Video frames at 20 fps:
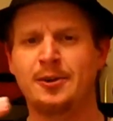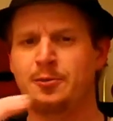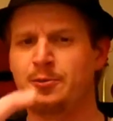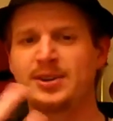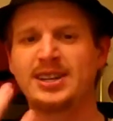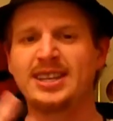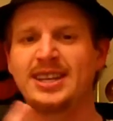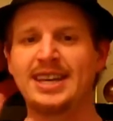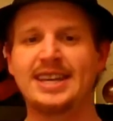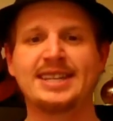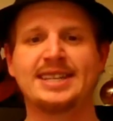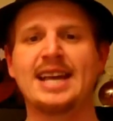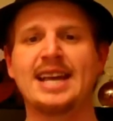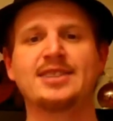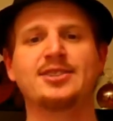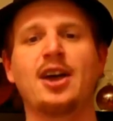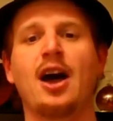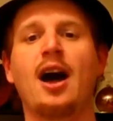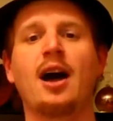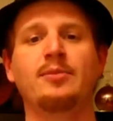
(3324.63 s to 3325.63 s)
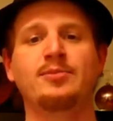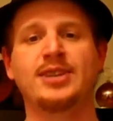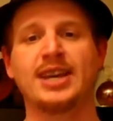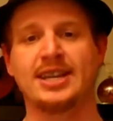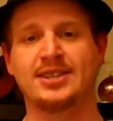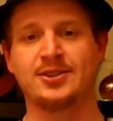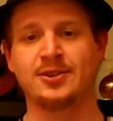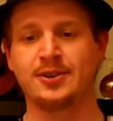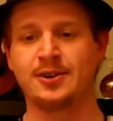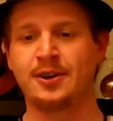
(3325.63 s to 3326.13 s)
really intense
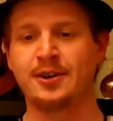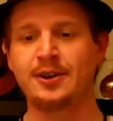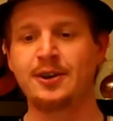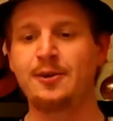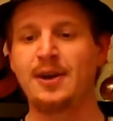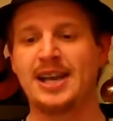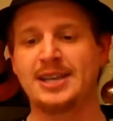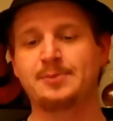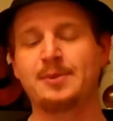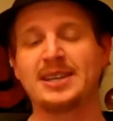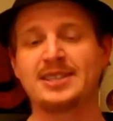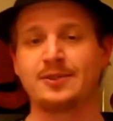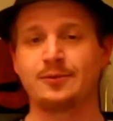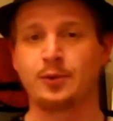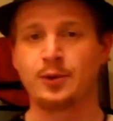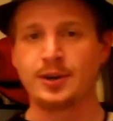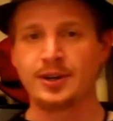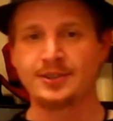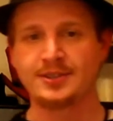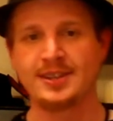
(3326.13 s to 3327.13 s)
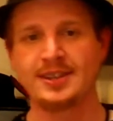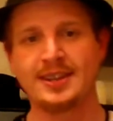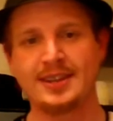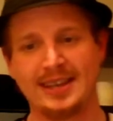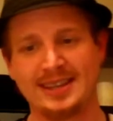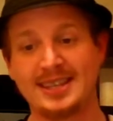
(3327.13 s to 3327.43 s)
objects or, or new aspects of worlds and,